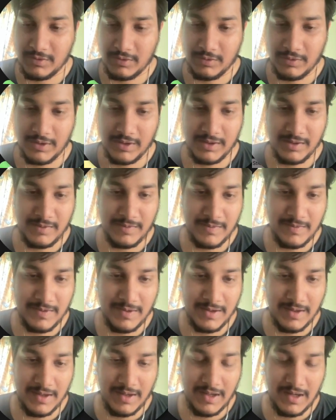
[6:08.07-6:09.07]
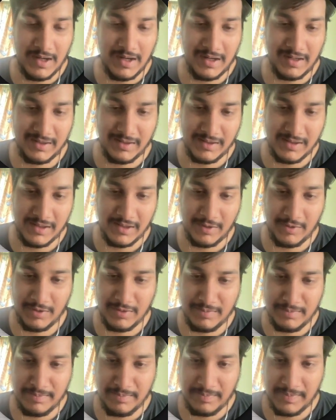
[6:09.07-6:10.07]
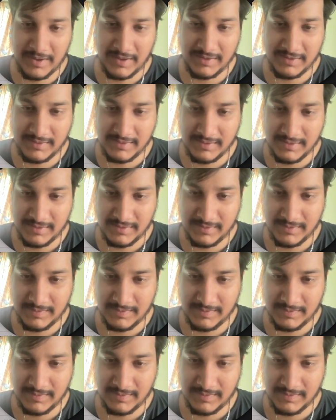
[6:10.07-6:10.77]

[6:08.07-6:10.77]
go here and click on paste.